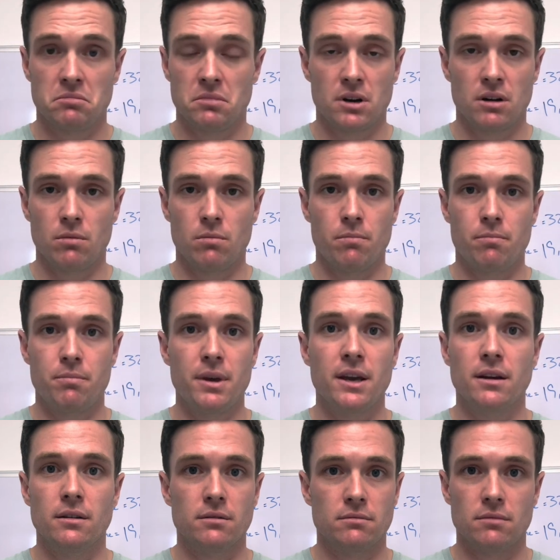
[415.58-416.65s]
a
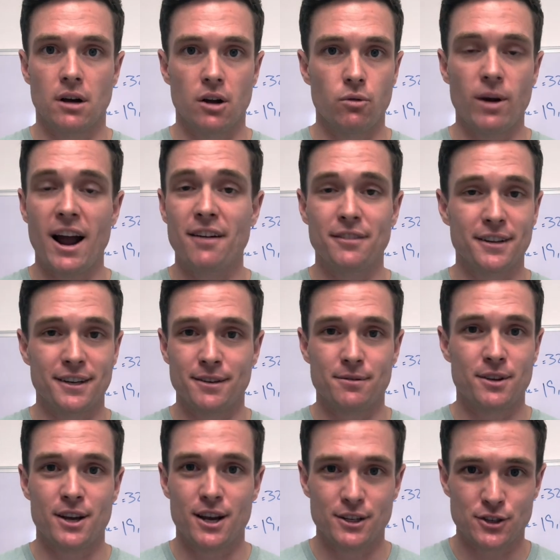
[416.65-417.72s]
big unraveling
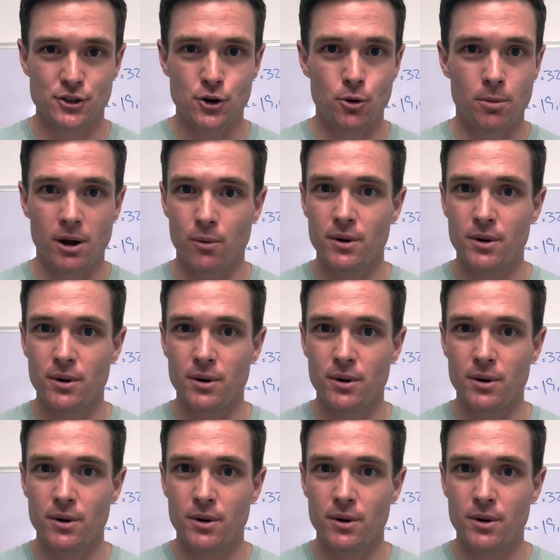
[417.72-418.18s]
of a snowball.